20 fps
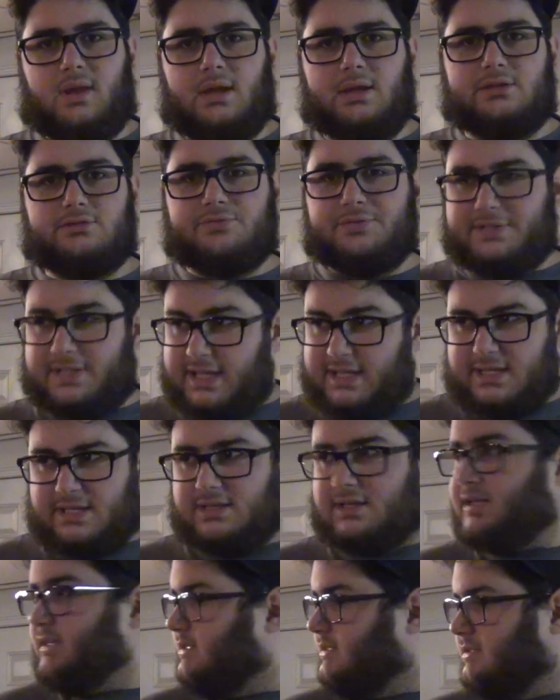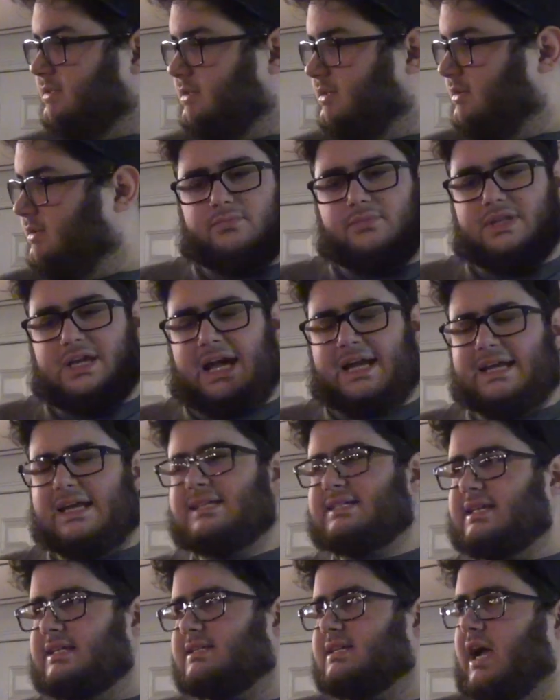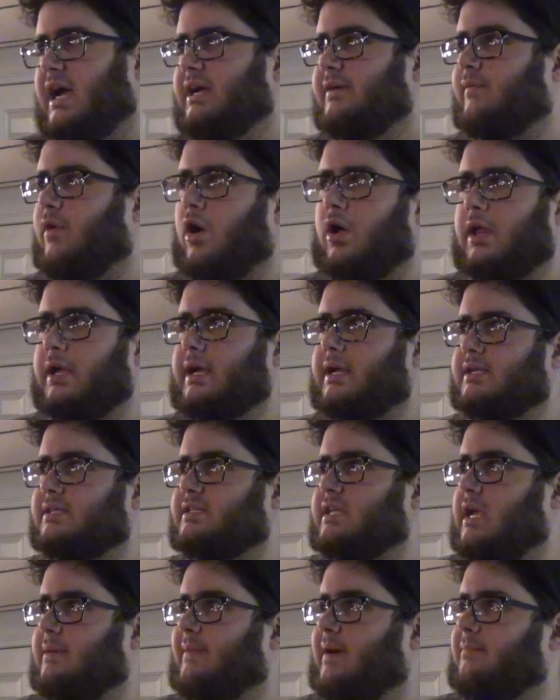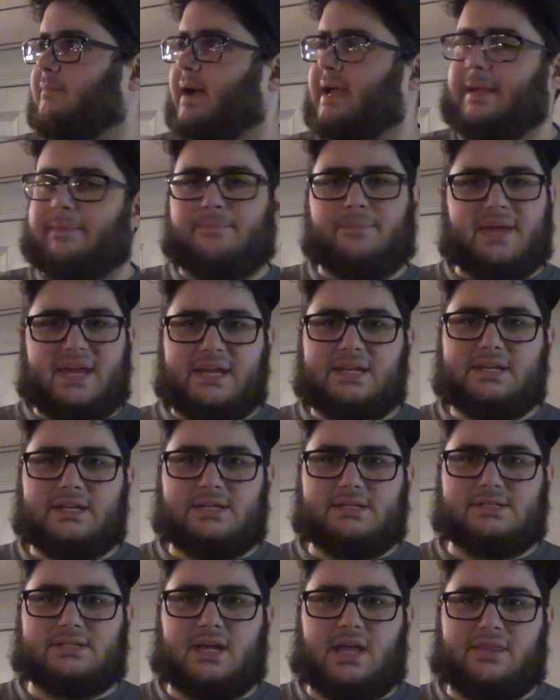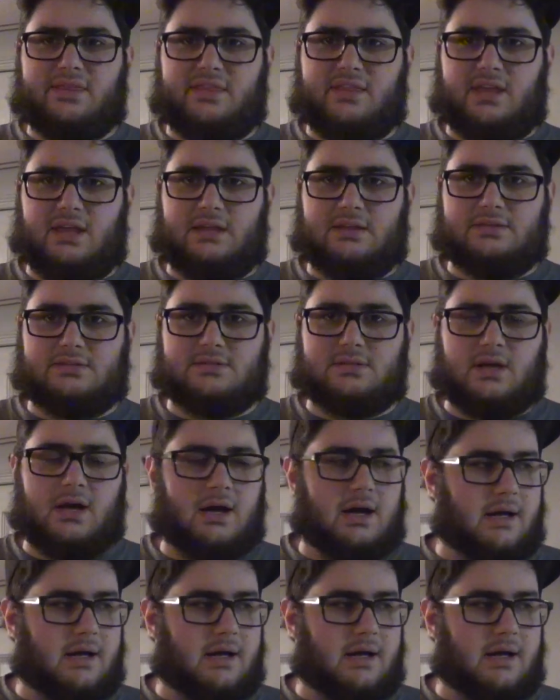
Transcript: It's ridiculous. I guess that's kind of all I got to say about my opinions on things.